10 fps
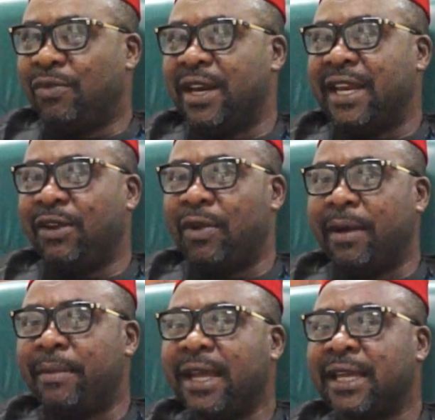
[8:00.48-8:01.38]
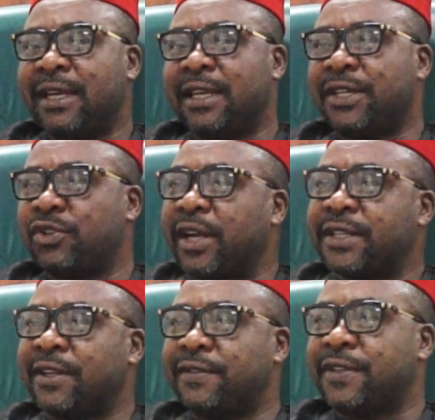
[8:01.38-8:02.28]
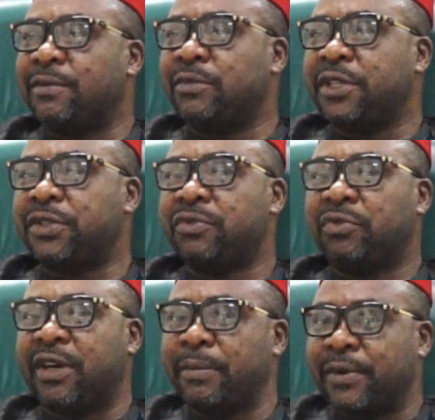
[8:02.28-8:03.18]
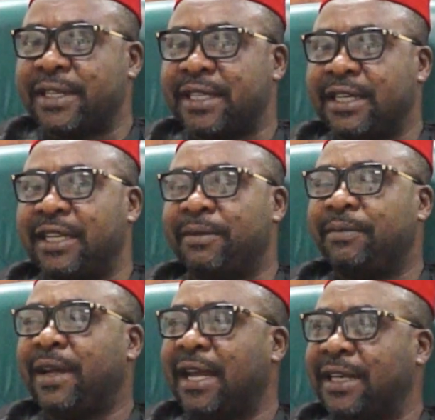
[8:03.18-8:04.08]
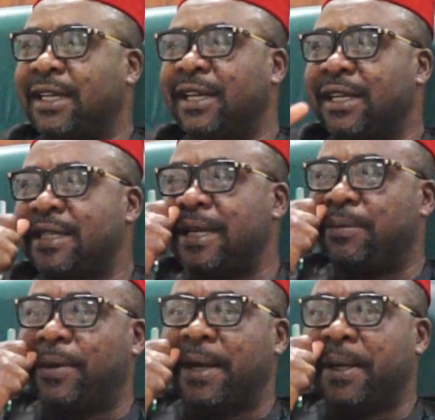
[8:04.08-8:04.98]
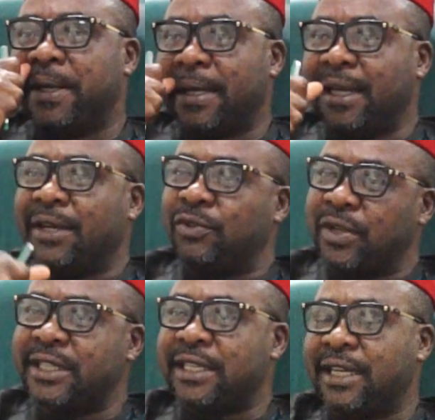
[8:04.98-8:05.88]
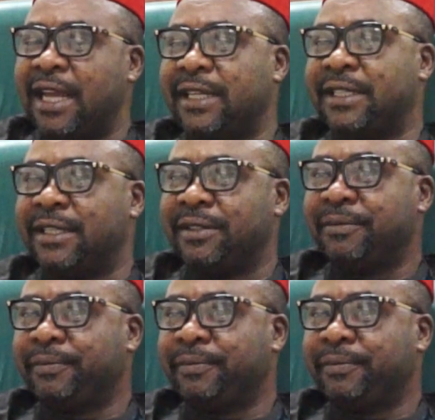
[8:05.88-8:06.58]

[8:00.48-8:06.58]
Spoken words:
when they were making the choice of somebody to represent them at the Green Chamber in 2019.